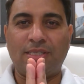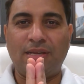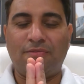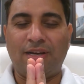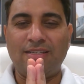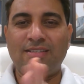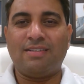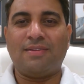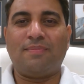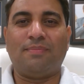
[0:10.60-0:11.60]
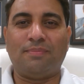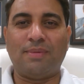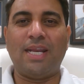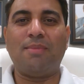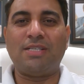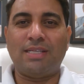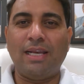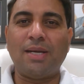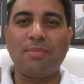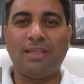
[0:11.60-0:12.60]
Namaste friends, my name is
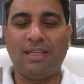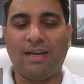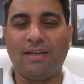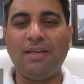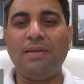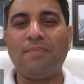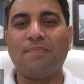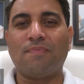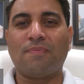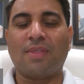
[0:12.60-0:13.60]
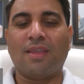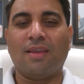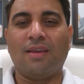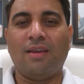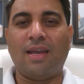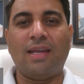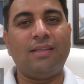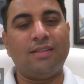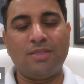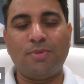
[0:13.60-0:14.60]
Neelkamal Tyagi, and
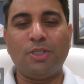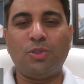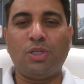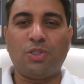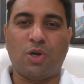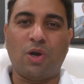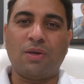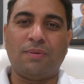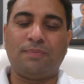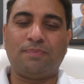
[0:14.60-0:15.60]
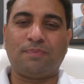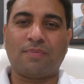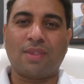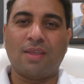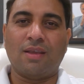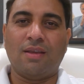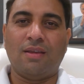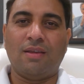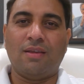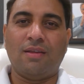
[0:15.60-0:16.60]
in this spiritual talk
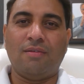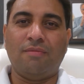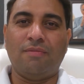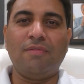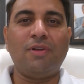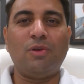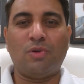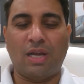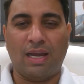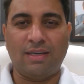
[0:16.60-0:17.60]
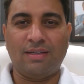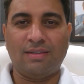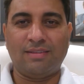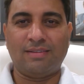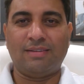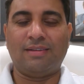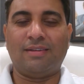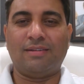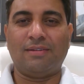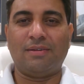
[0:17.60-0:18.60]
we will look at
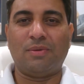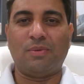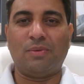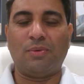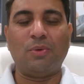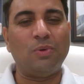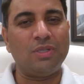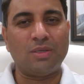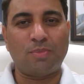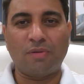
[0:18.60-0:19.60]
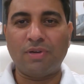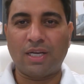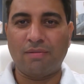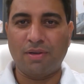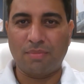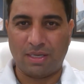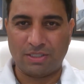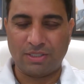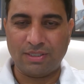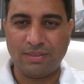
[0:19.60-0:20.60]
who is a perfect living
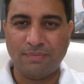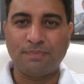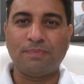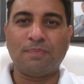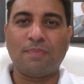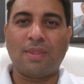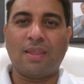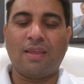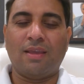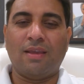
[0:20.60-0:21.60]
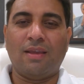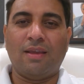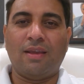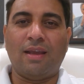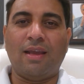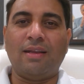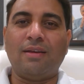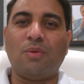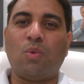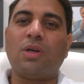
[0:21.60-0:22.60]
master
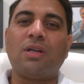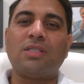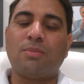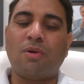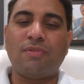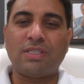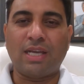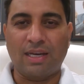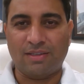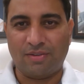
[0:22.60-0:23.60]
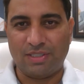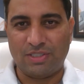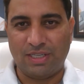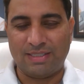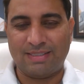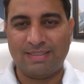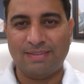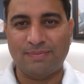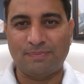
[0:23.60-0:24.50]
and what are some of his characteristics.